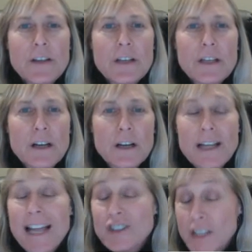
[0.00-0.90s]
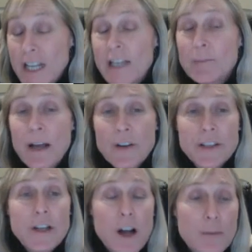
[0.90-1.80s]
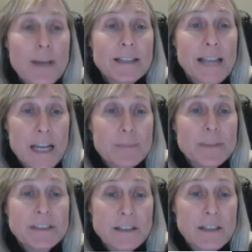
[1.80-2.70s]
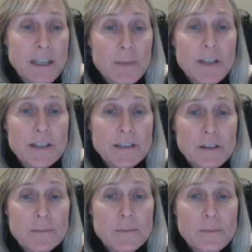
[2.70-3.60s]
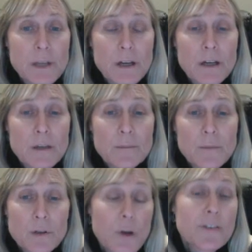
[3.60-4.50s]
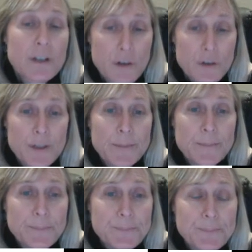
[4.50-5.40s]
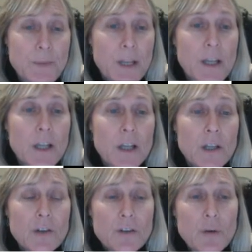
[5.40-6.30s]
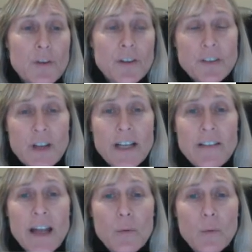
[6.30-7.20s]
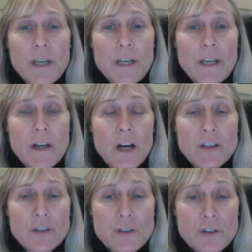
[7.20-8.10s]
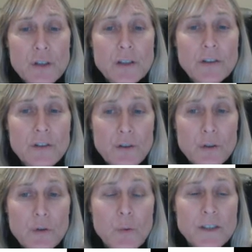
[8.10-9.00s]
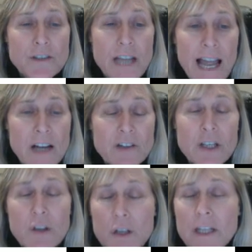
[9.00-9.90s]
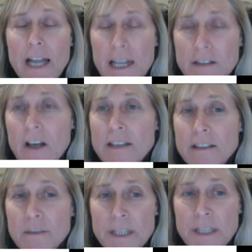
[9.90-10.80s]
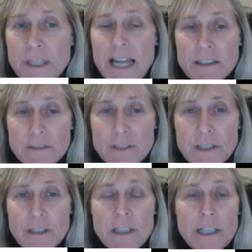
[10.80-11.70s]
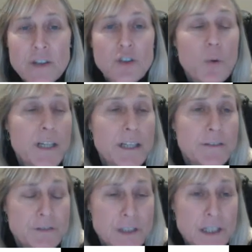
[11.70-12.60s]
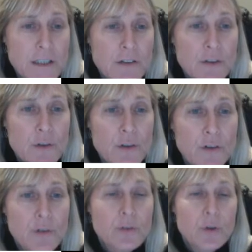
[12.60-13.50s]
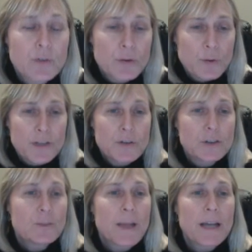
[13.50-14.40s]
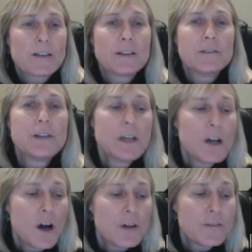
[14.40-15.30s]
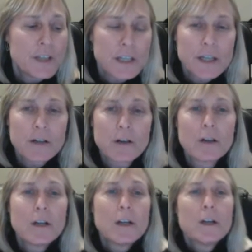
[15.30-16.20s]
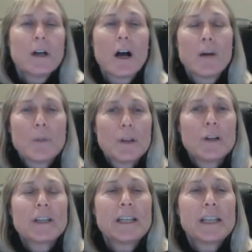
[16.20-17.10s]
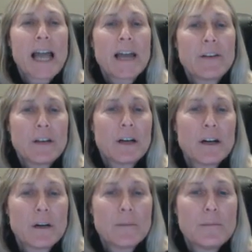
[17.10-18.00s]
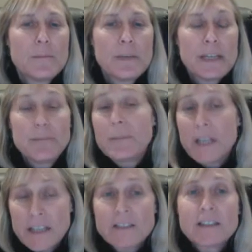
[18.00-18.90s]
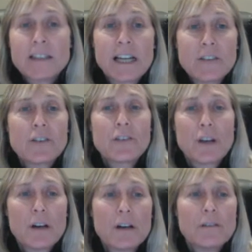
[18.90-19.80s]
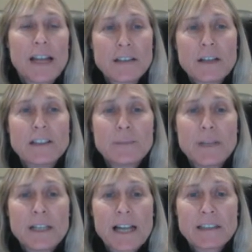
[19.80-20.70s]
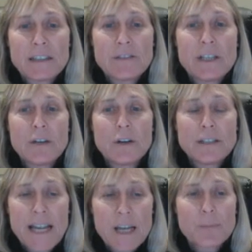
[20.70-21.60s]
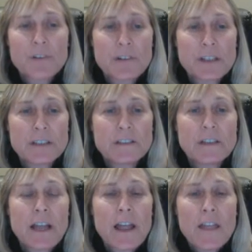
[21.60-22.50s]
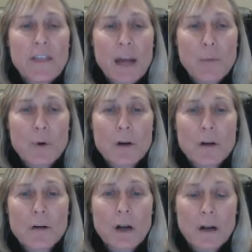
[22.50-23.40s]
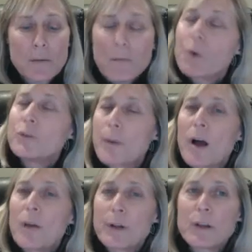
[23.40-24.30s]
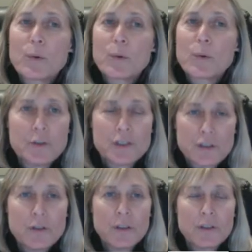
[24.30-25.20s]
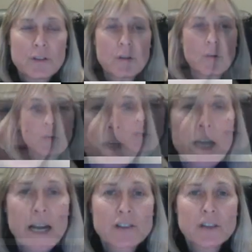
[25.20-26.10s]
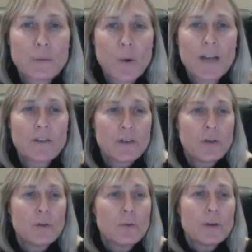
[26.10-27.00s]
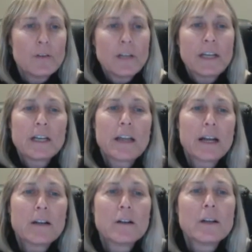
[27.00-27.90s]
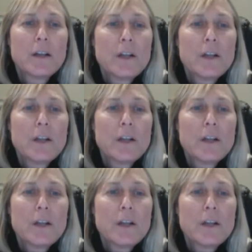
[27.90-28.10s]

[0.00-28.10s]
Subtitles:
educate about, and combat campus anti-Semitism across the country. So the study that we undertook to do was to actually look at anti-Semitic activity in 2015, so to do sort of a retrospective of the year, looking at incidents of anti-Semitic activity on campuses that were most popular with Jewish students. So we actually went to the Hillel's